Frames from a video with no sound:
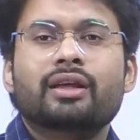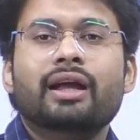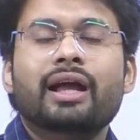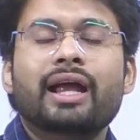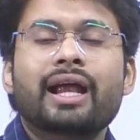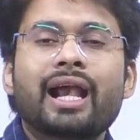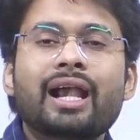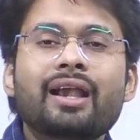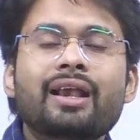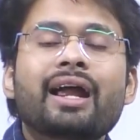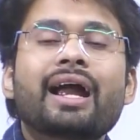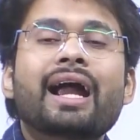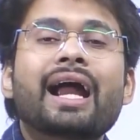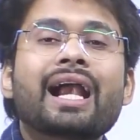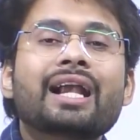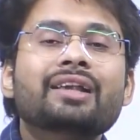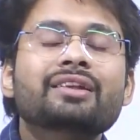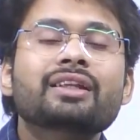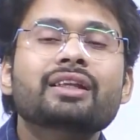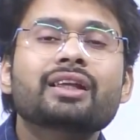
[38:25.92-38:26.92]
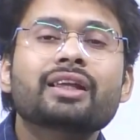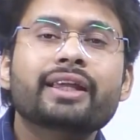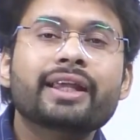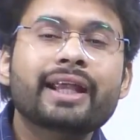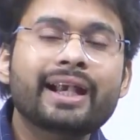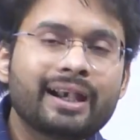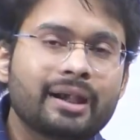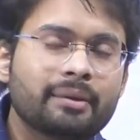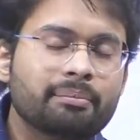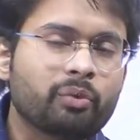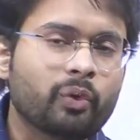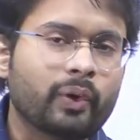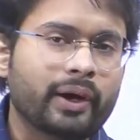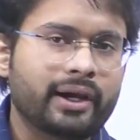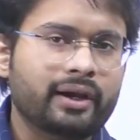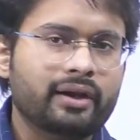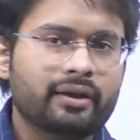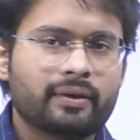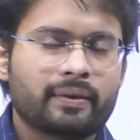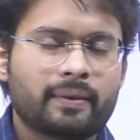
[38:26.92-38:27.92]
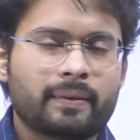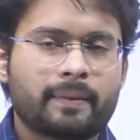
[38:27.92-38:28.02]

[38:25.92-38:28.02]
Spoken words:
and at the yield point